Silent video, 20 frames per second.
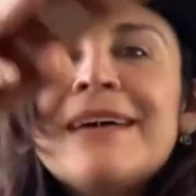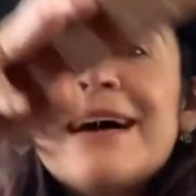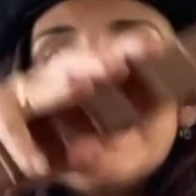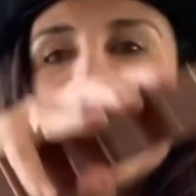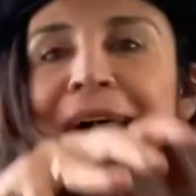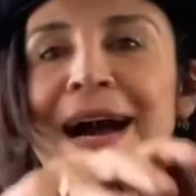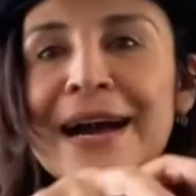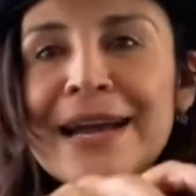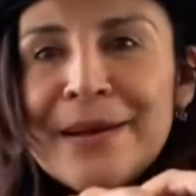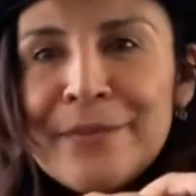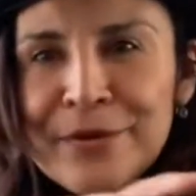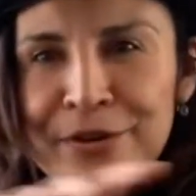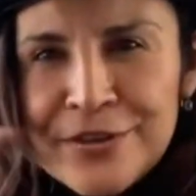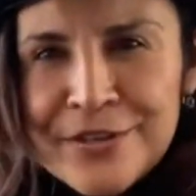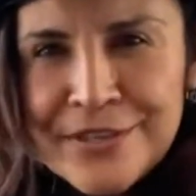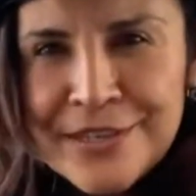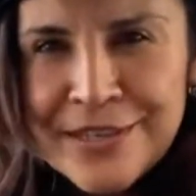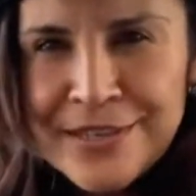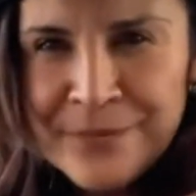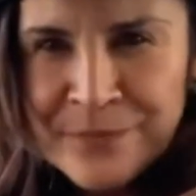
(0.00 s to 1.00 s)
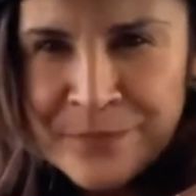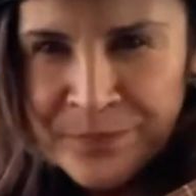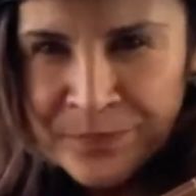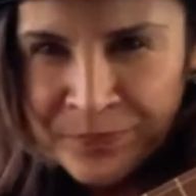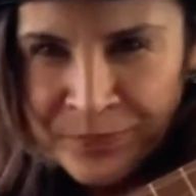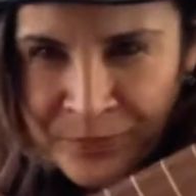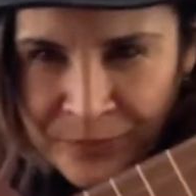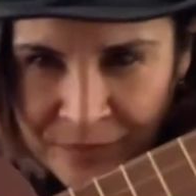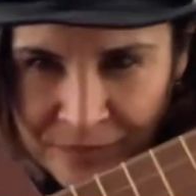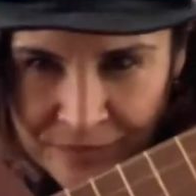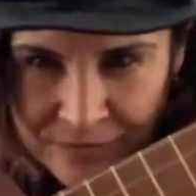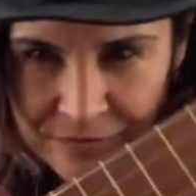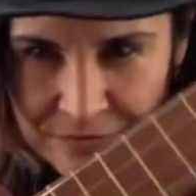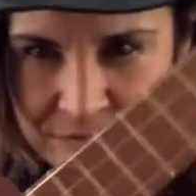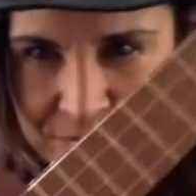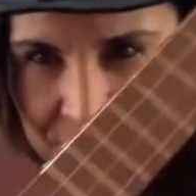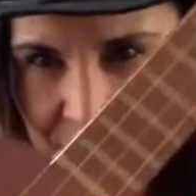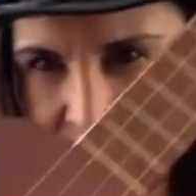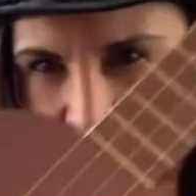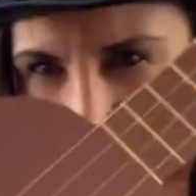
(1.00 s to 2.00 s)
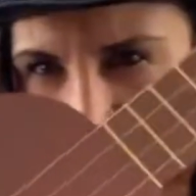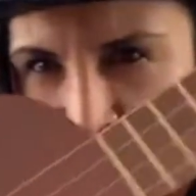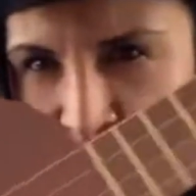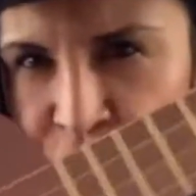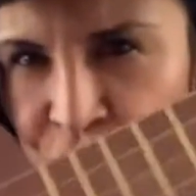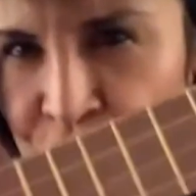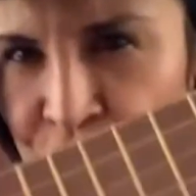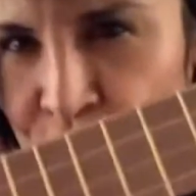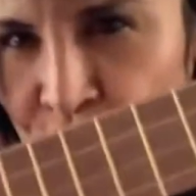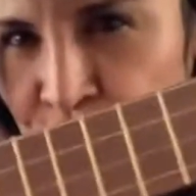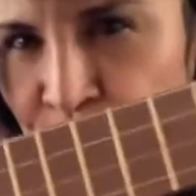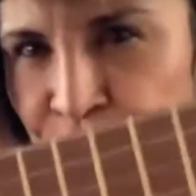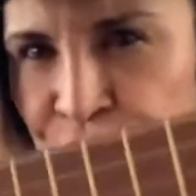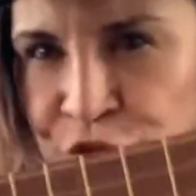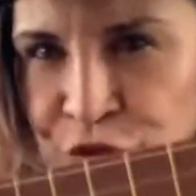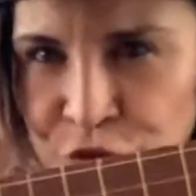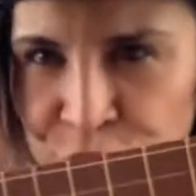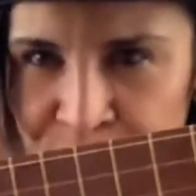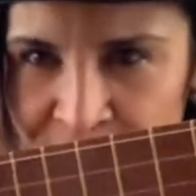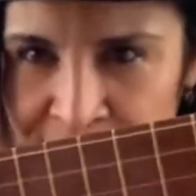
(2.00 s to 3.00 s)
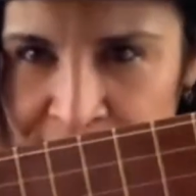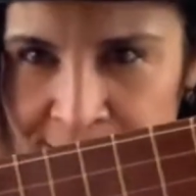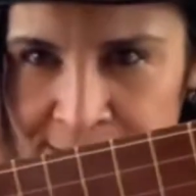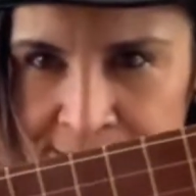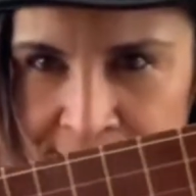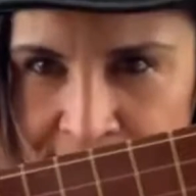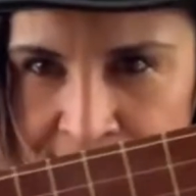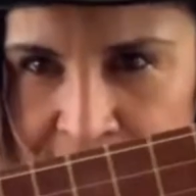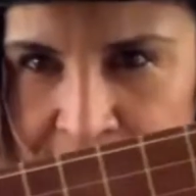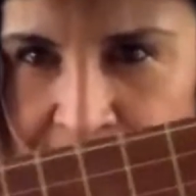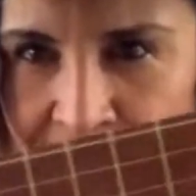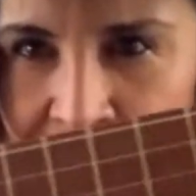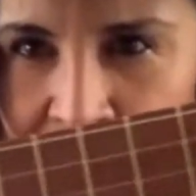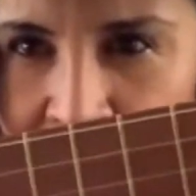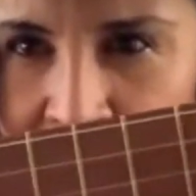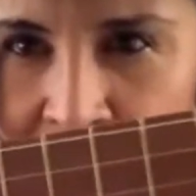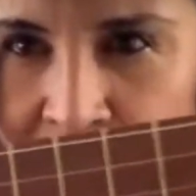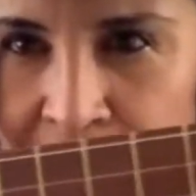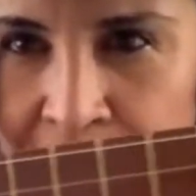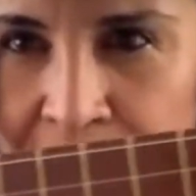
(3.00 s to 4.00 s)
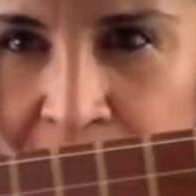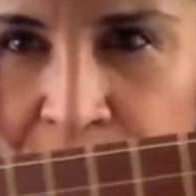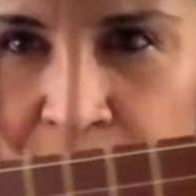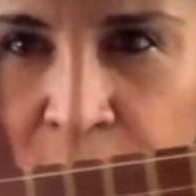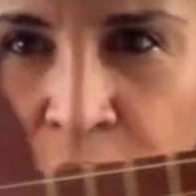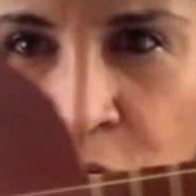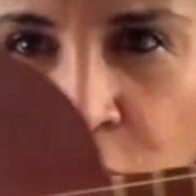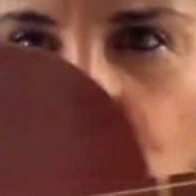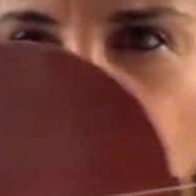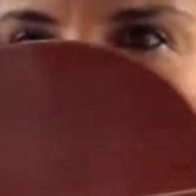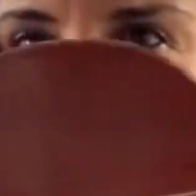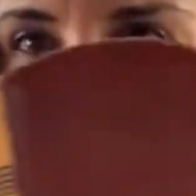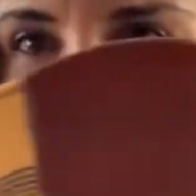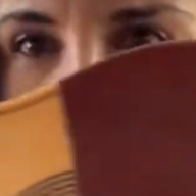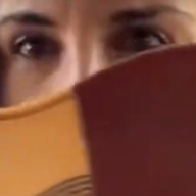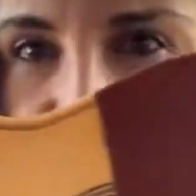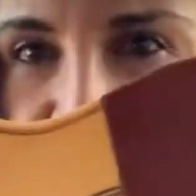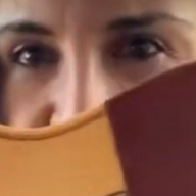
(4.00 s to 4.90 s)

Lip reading: I am gonna show you so you can take a close